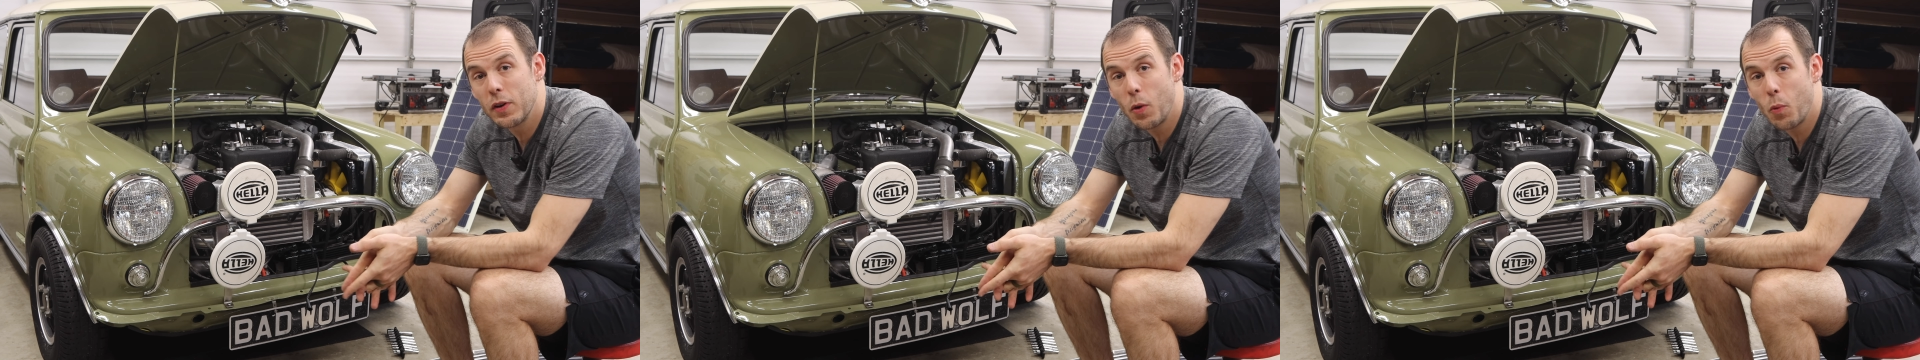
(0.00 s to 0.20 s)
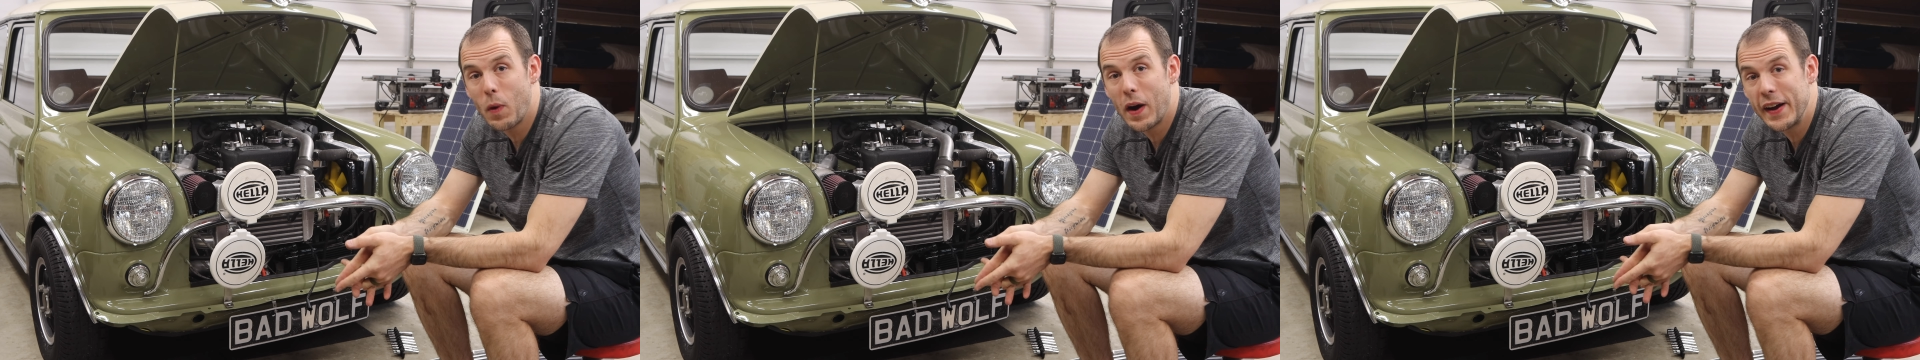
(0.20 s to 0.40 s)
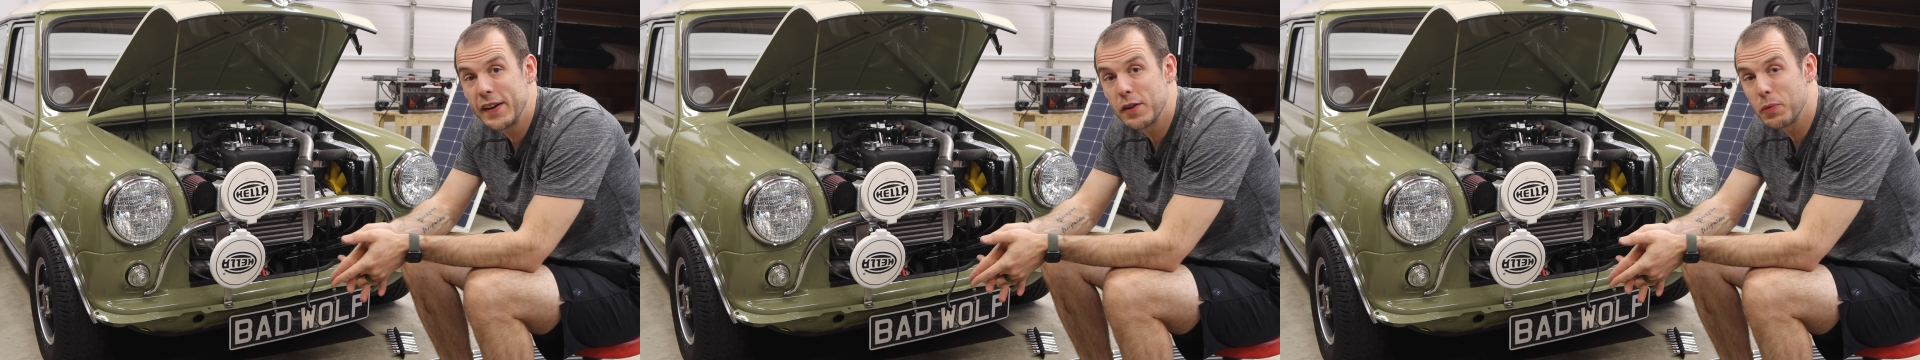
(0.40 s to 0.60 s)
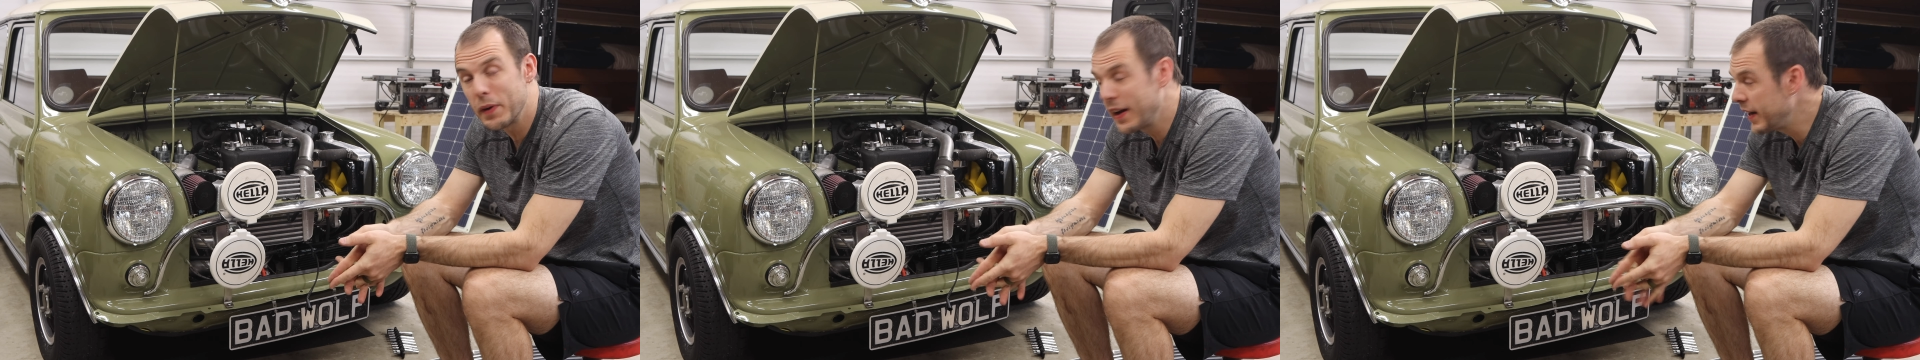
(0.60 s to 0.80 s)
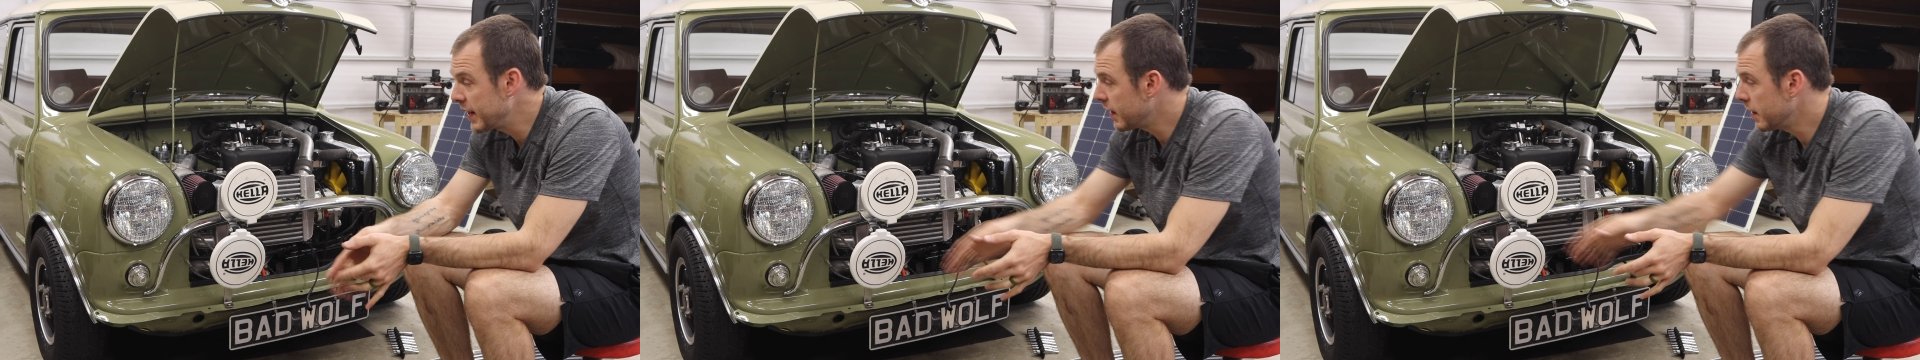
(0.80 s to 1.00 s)
a wide
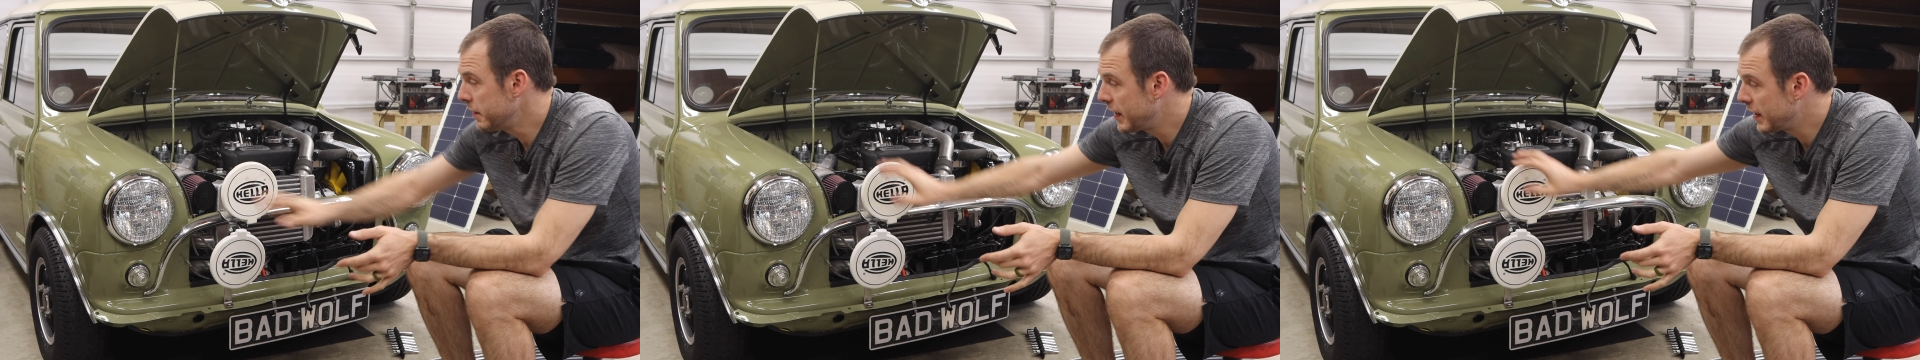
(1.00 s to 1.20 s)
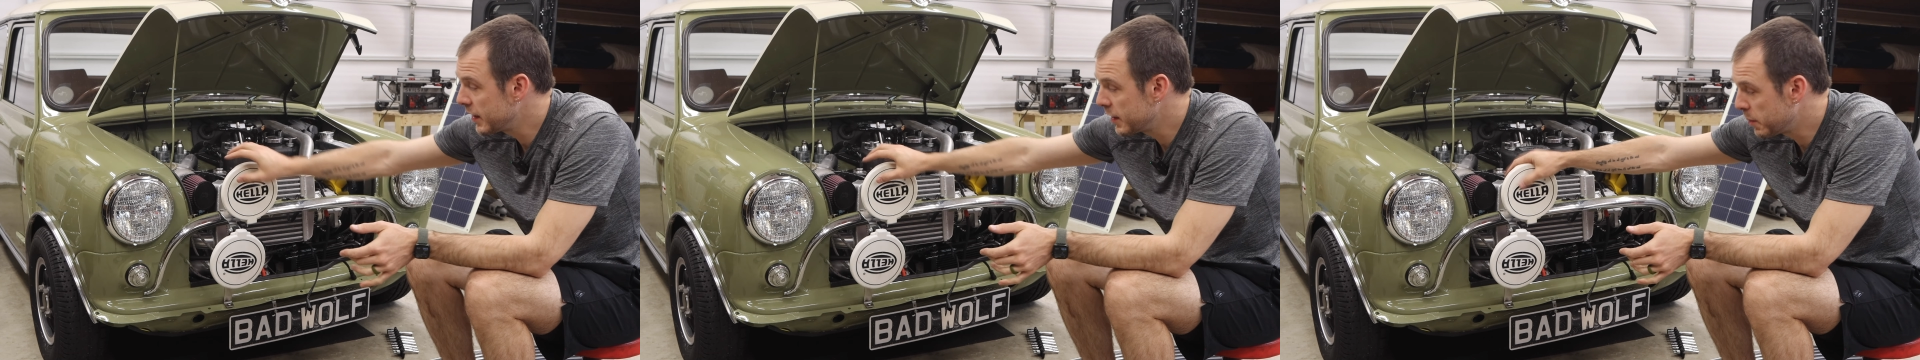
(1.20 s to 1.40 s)
array of Hella